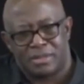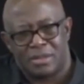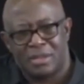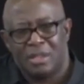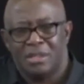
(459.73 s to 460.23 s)

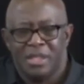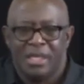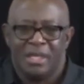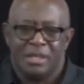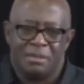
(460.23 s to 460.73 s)
When all you
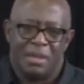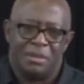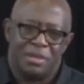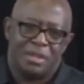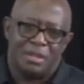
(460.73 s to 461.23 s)
cared
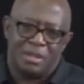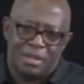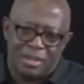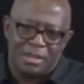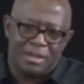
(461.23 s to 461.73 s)
about was,
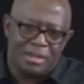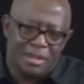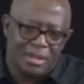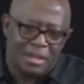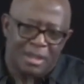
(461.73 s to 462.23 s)
Lord,
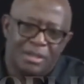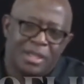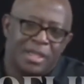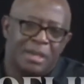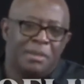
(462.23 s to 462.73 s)
I only
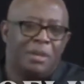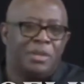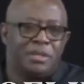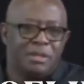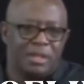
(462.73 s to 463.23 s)
care about
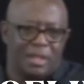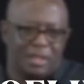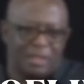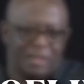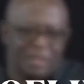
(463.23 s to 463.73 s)
what you think.